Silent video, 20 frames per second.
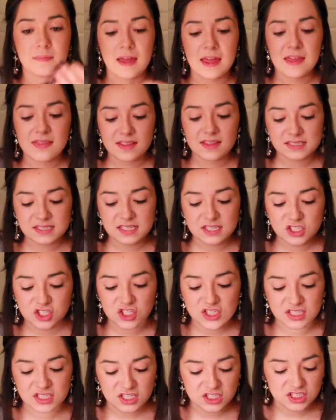And this is
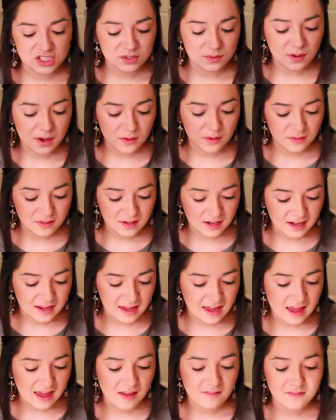just a duo that I
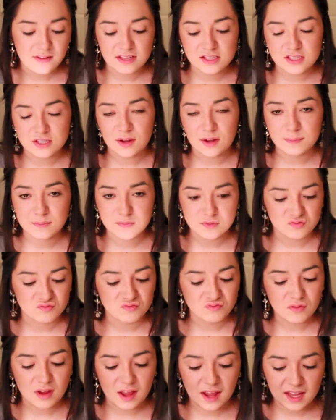have, and so
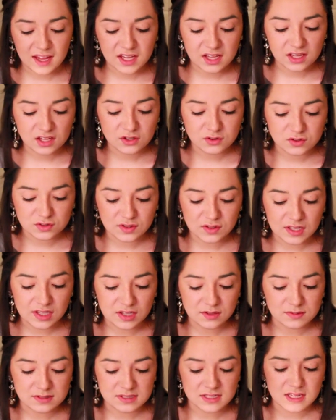I usually
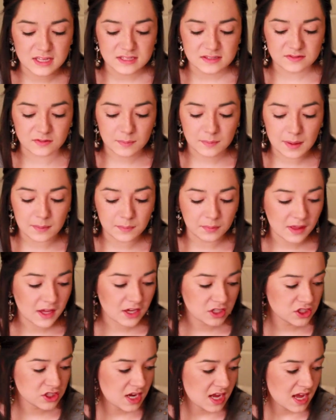use this for my
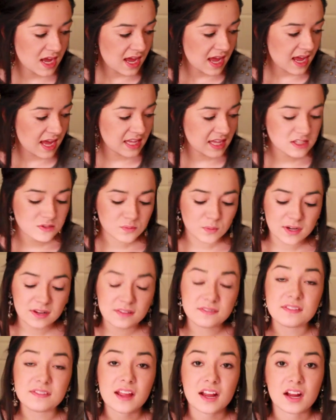blush. It's one
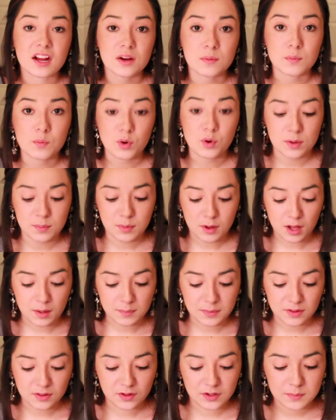of their more
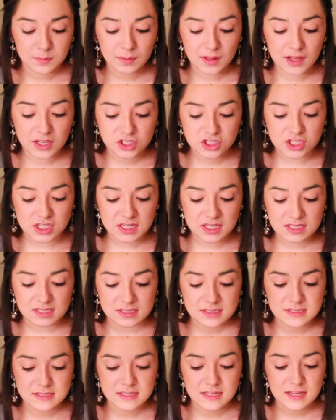popular
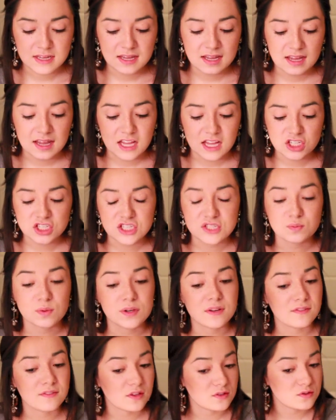blushes. It's just one
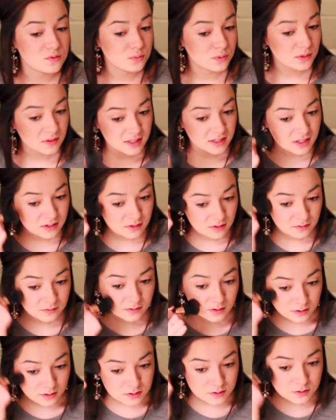of those really
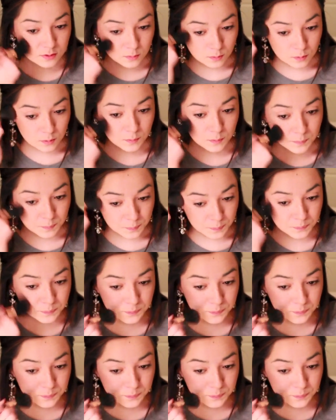universal,